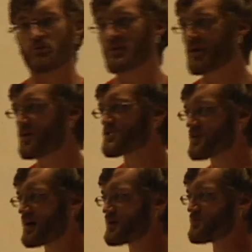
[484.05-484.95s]
a really hard
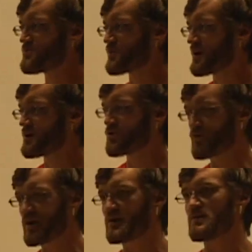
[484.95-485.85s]
time trying to
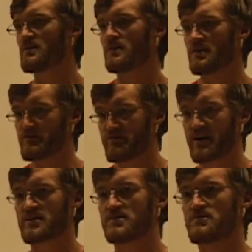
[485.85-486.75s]
create an
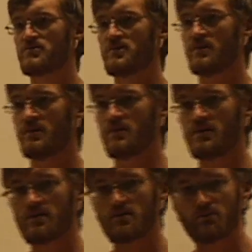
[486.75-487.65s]
effective
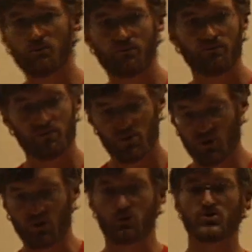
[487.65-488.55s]

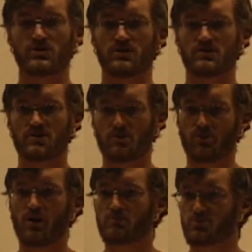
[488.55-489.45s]
solution to the
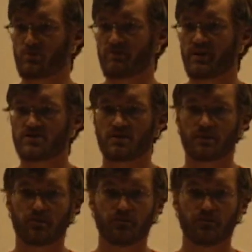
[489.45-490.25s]
problems we're facing.